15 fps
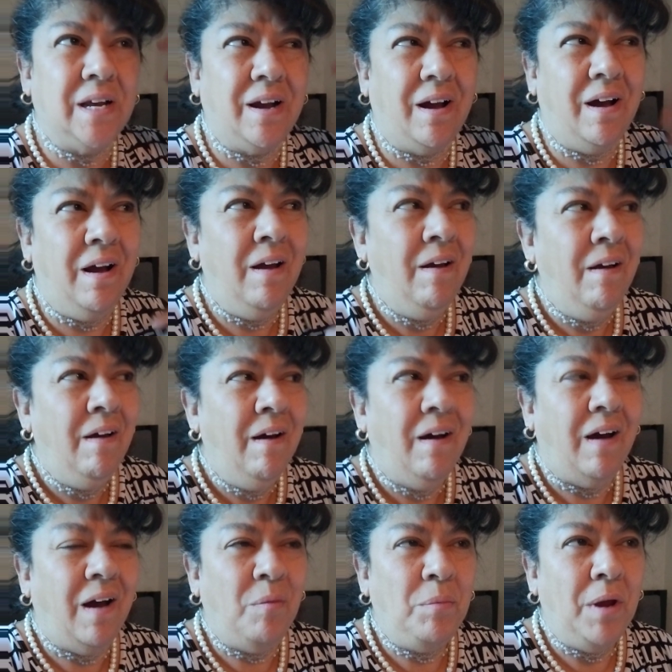Like
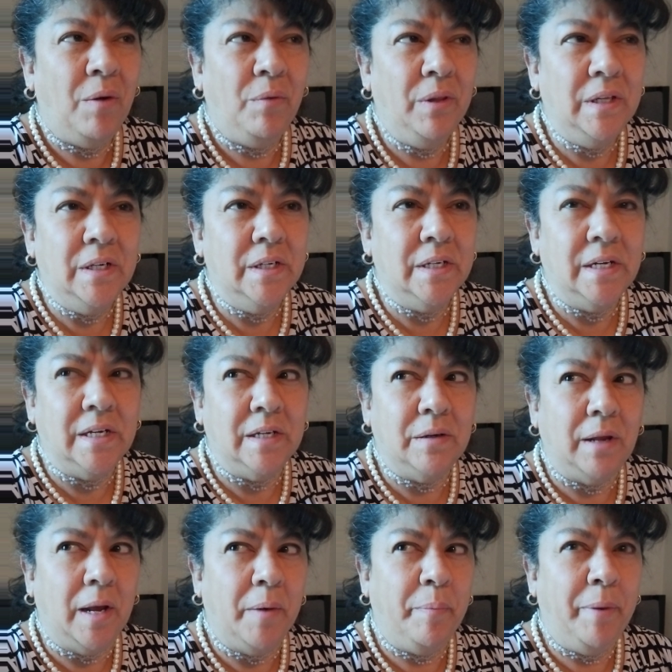I'm not really good
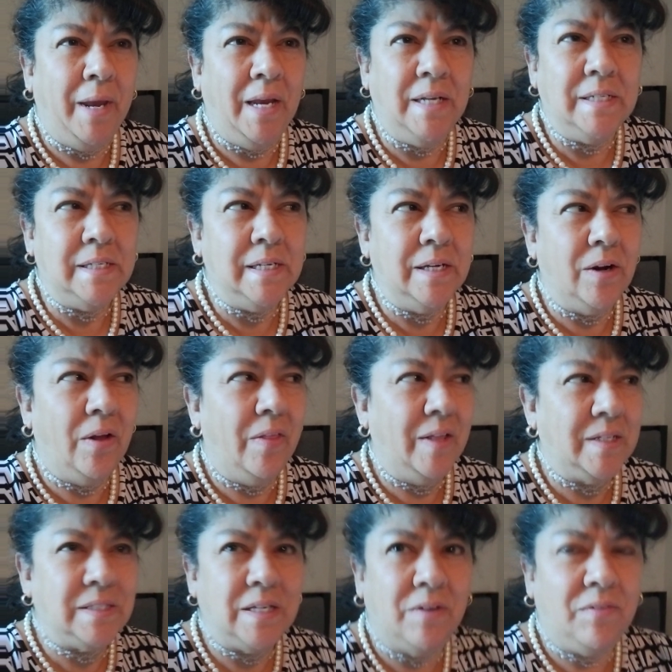at like painting and all
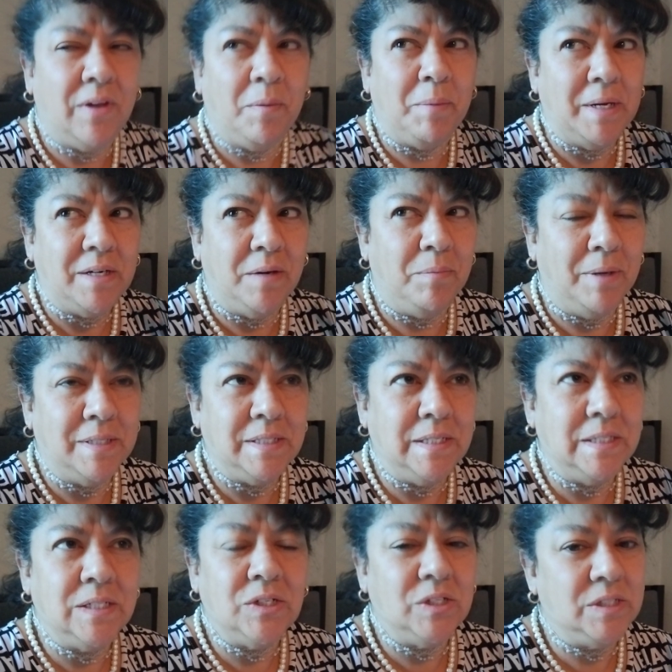that stuff. Like my, my
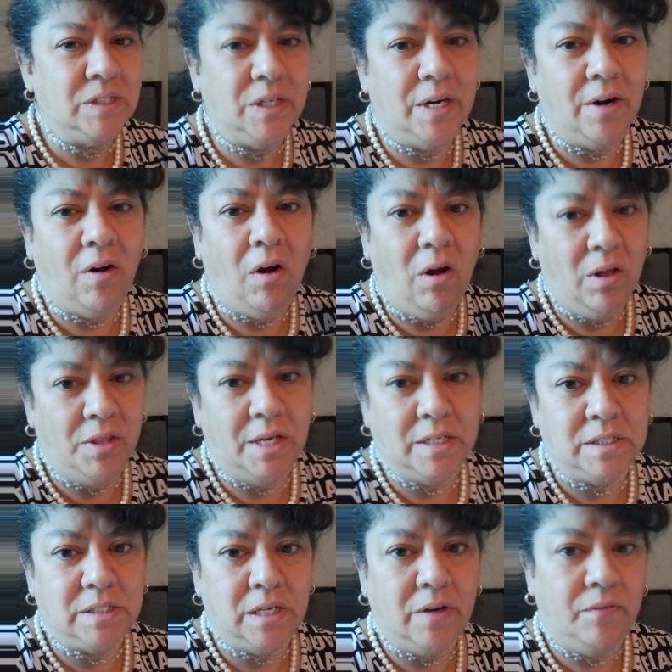sister is good at all
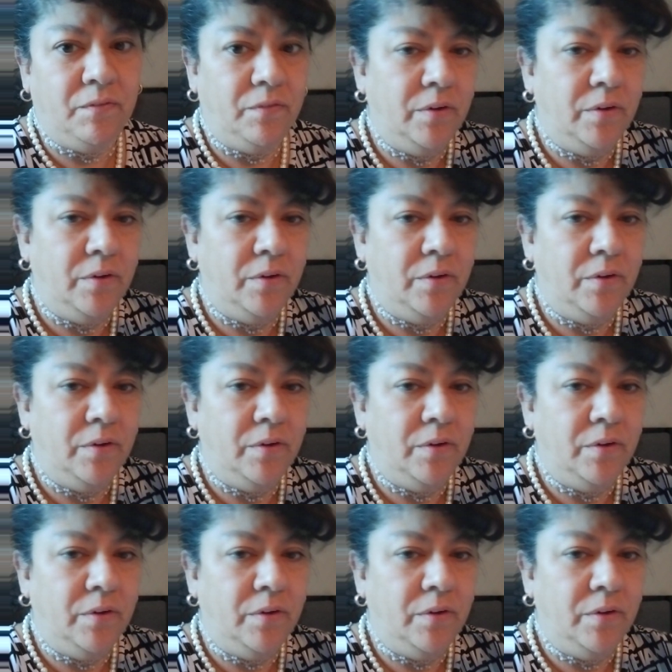that stuff.